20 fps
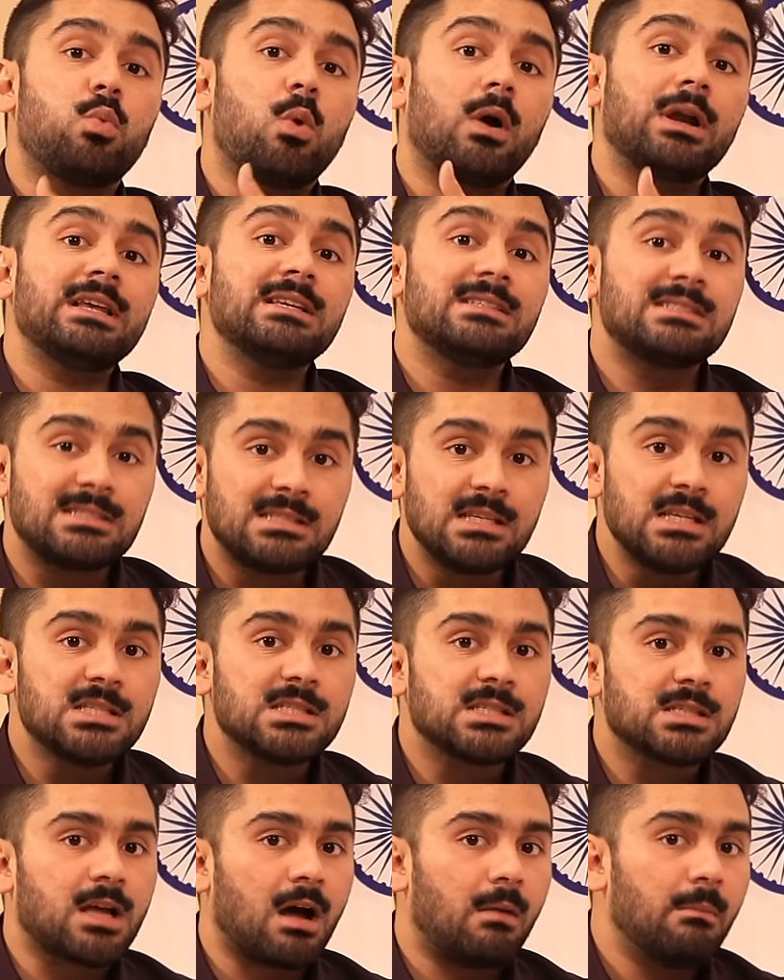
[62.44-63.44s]
what he
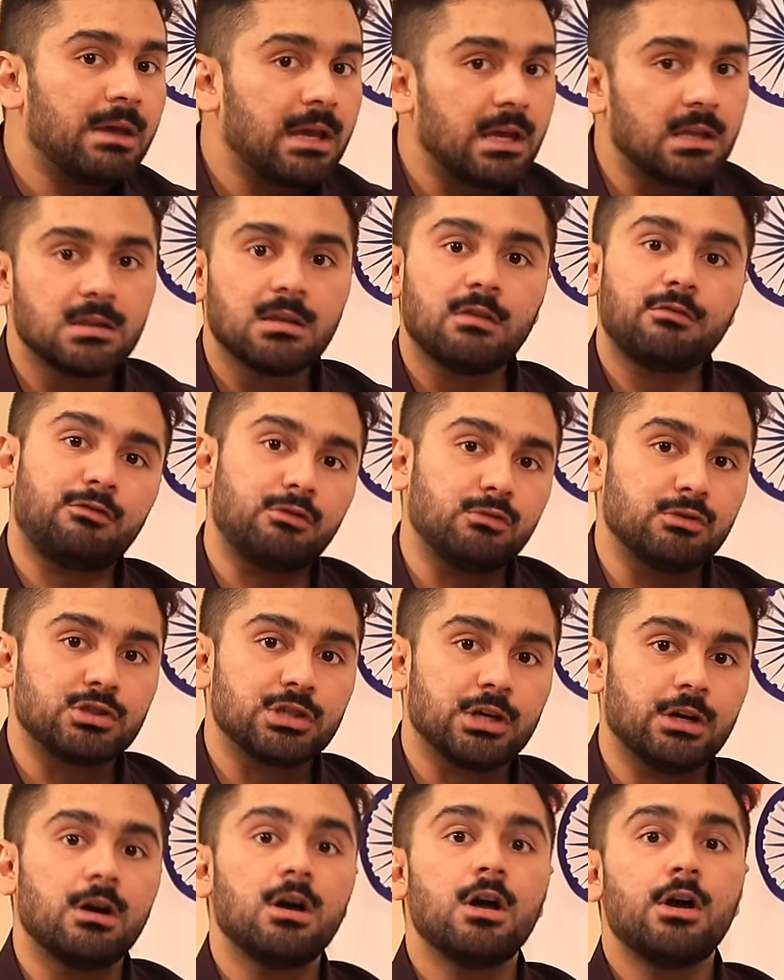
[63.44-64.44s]
sees coming in the
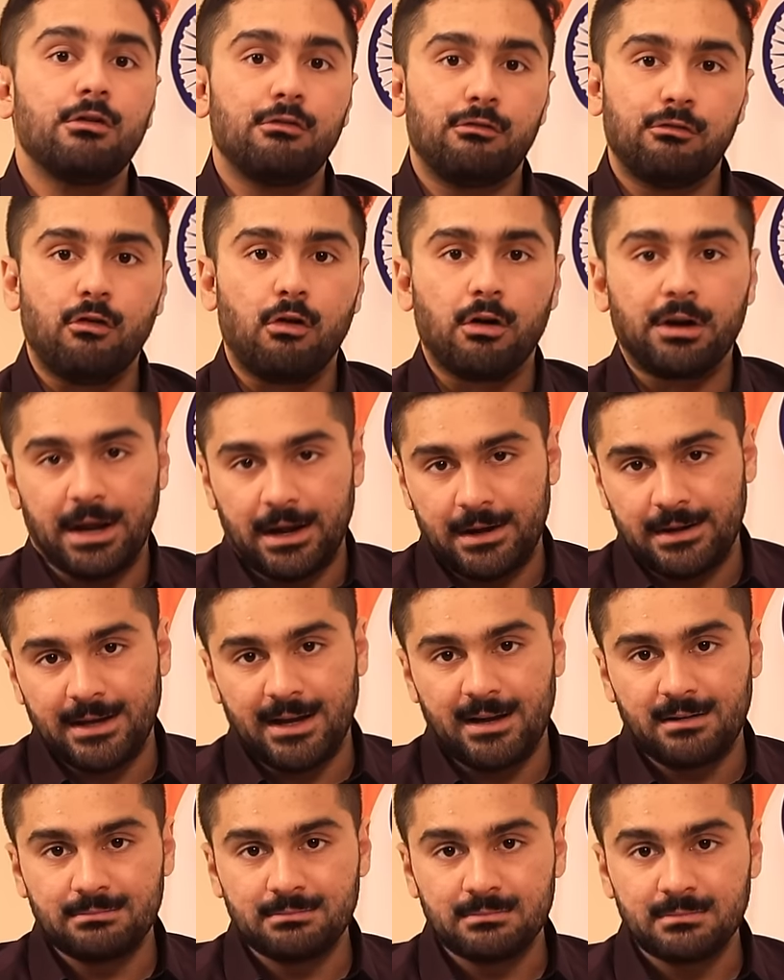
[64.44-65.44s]
future for
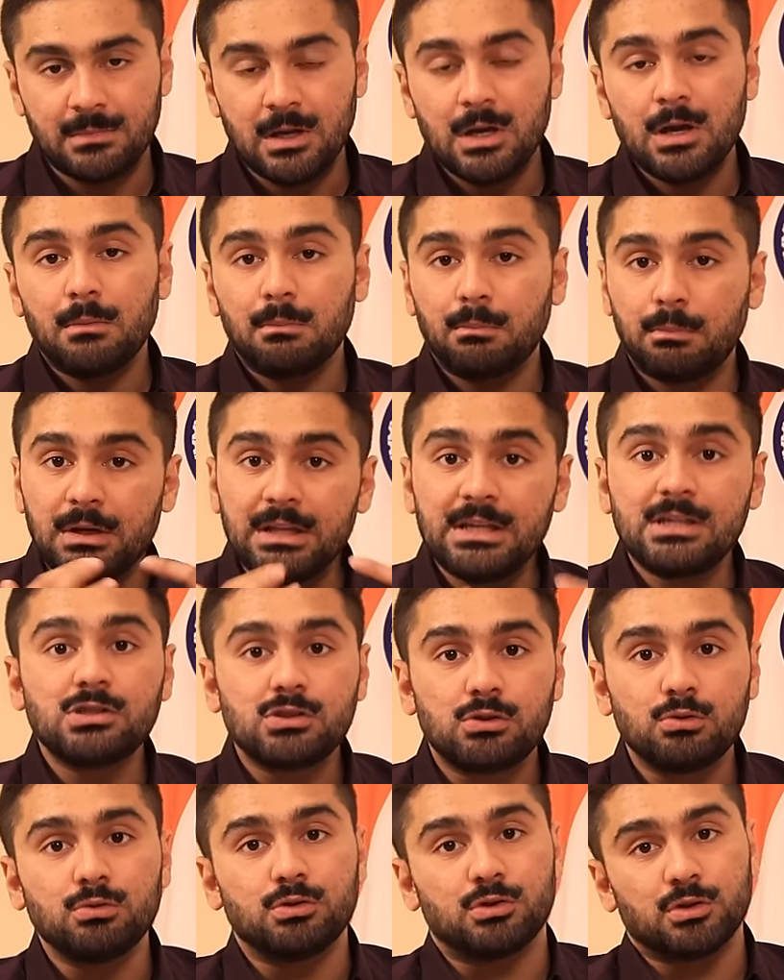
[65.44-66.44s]
India. Please
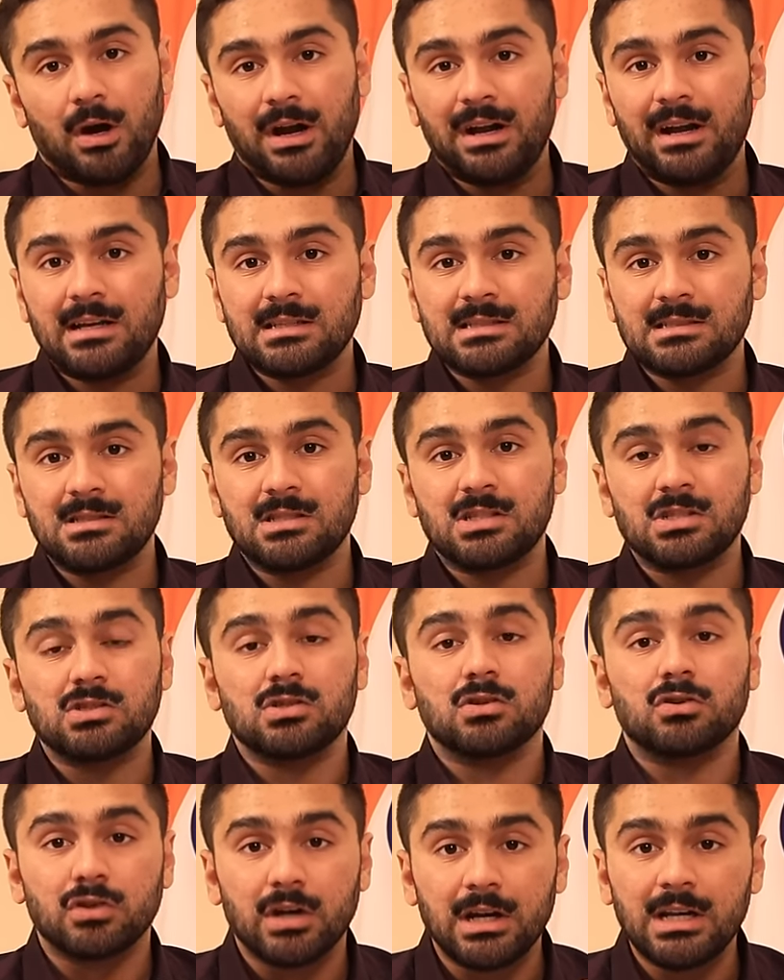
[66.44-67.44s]
do join us. This is
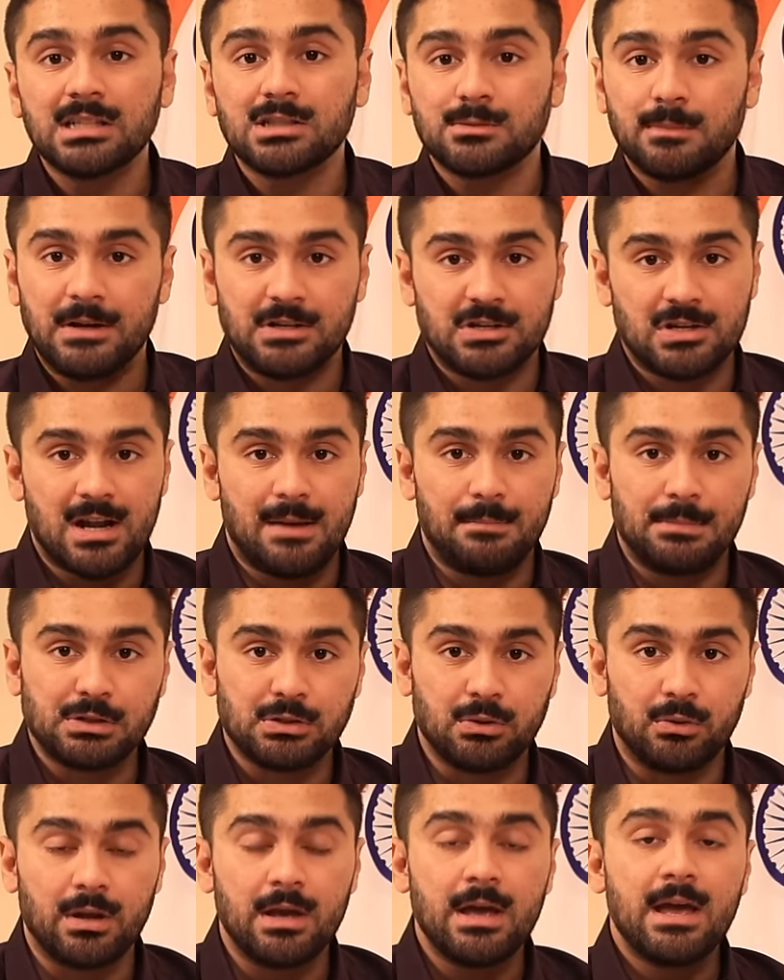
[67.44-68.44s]
a really special
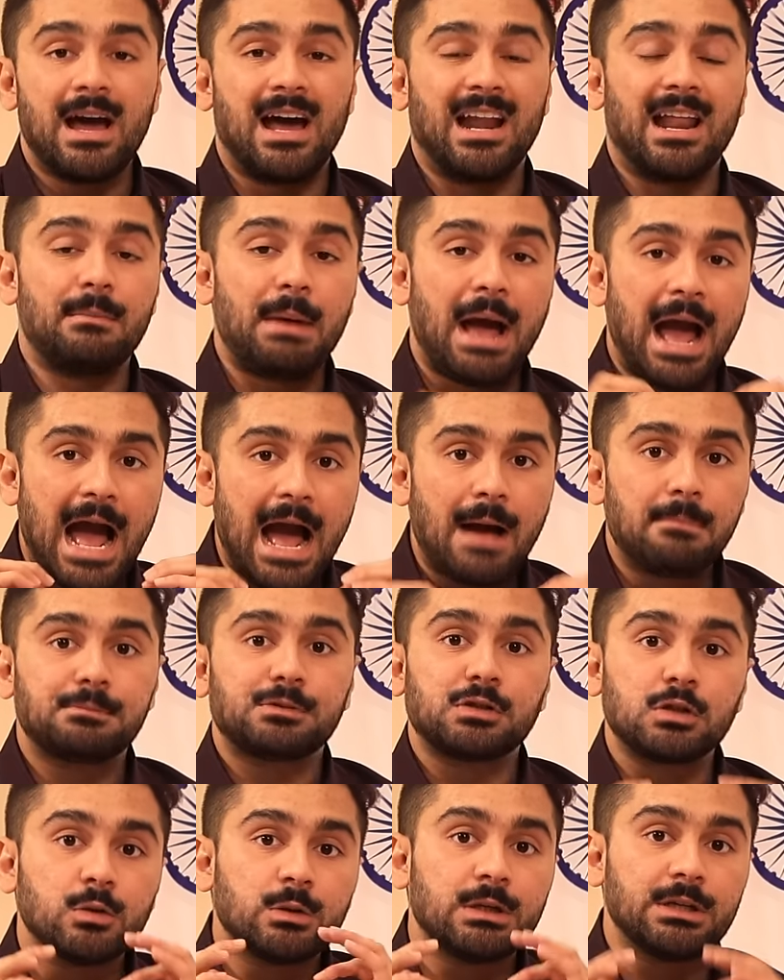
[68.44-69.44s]
episode, and I'm
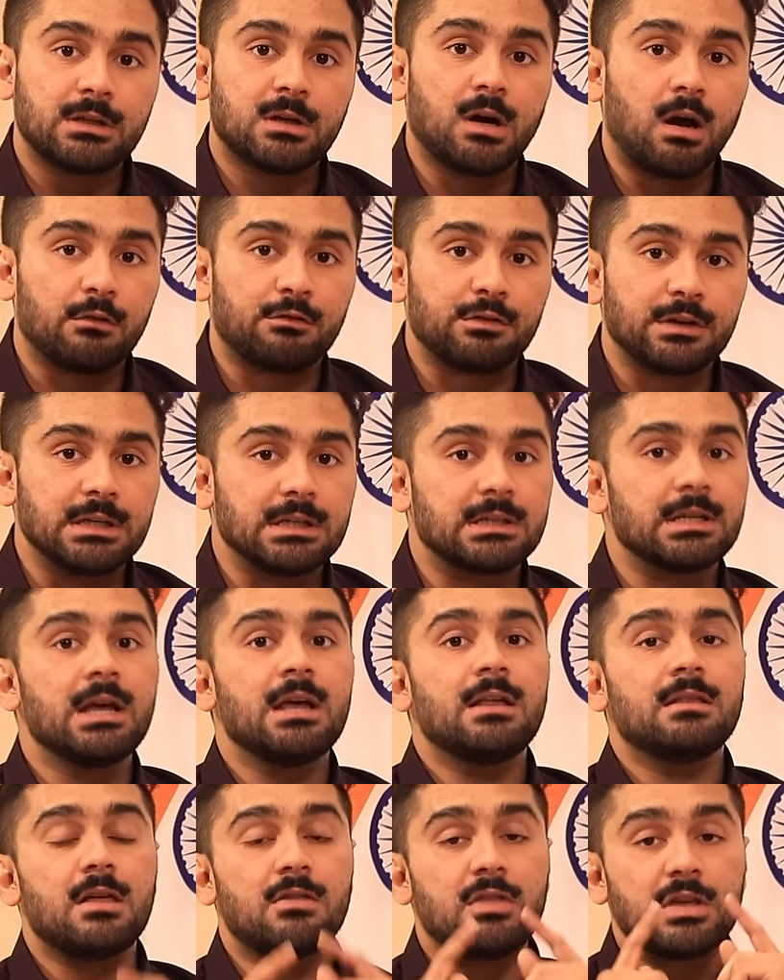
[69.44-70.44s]
absolutely confident
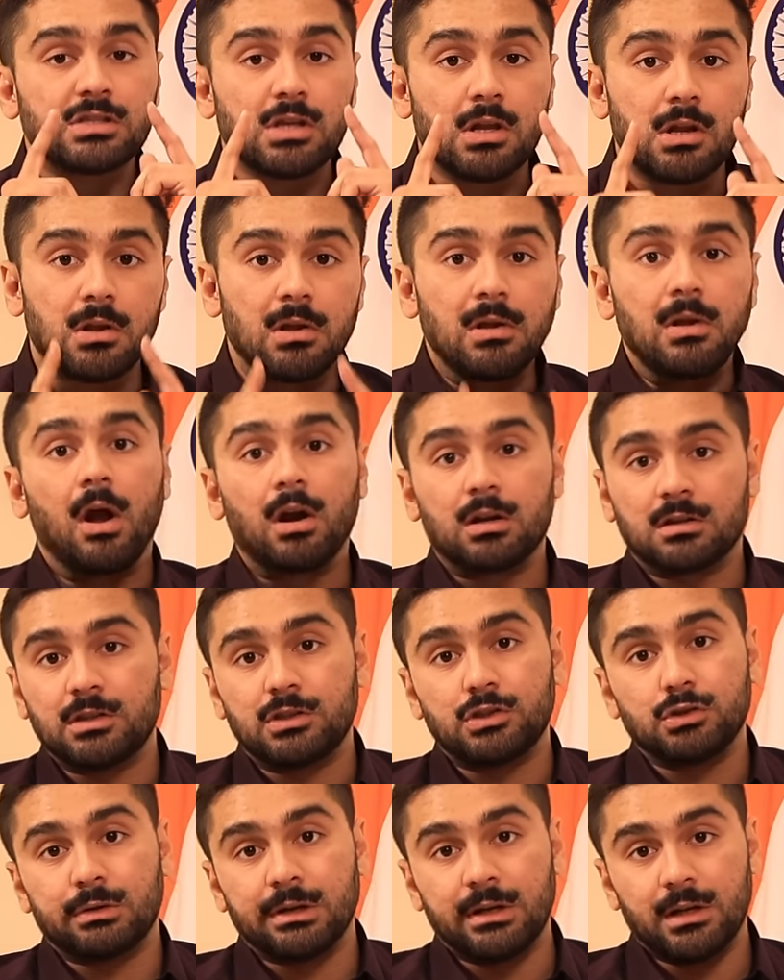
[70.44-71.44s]
that there's a lot
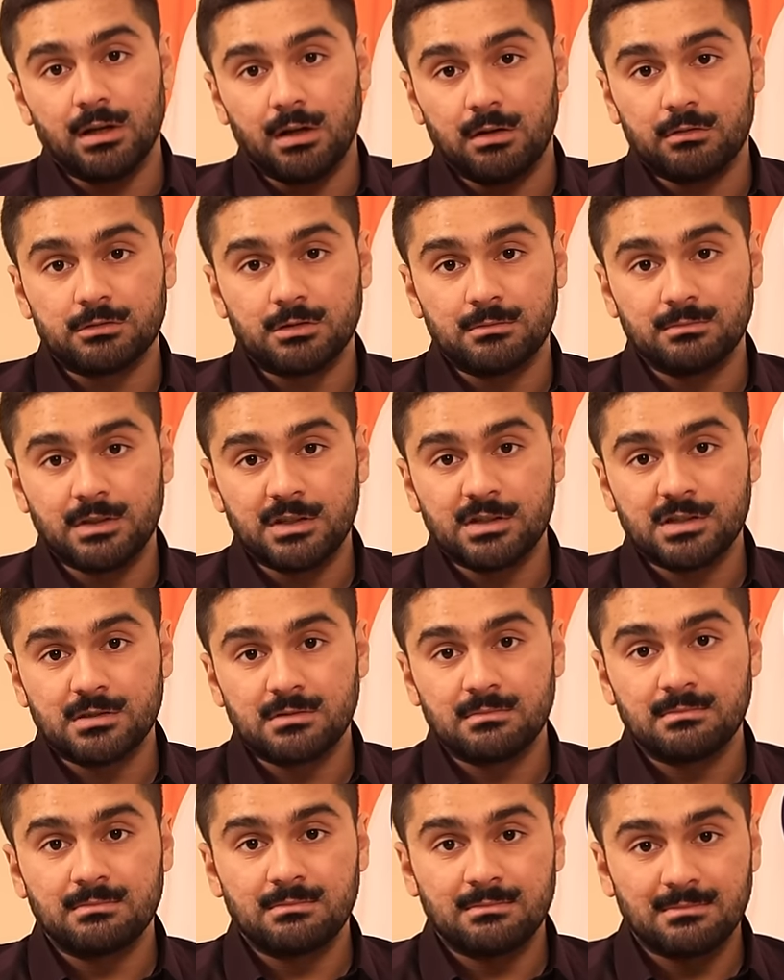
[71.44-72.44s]
that you can learn from this.
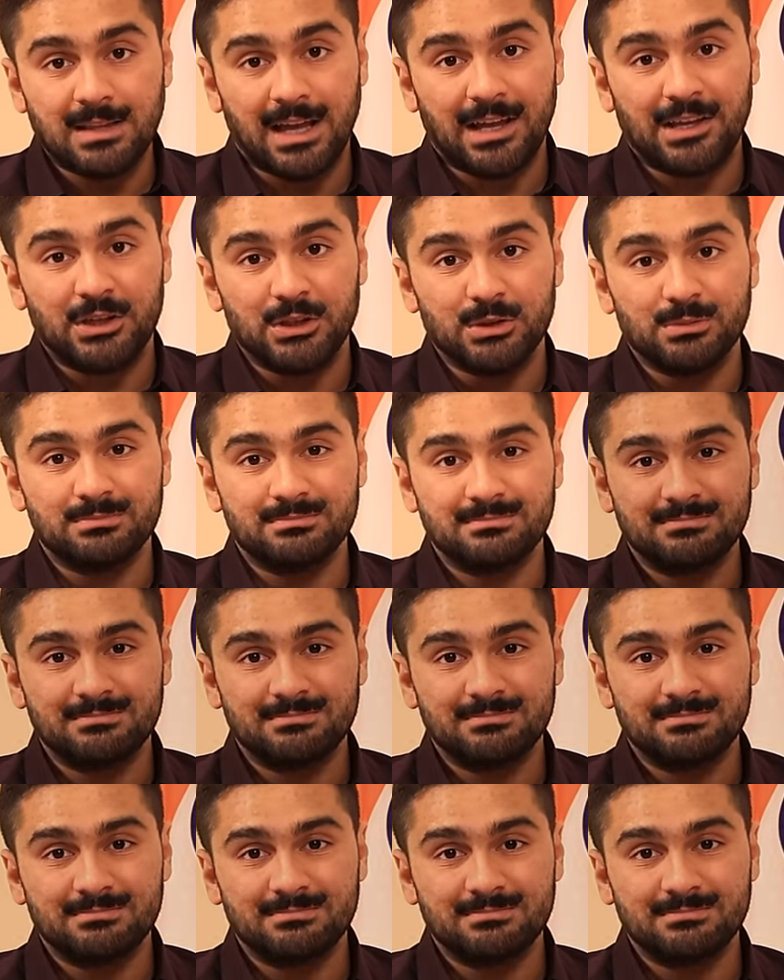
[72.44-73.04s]
Thank you.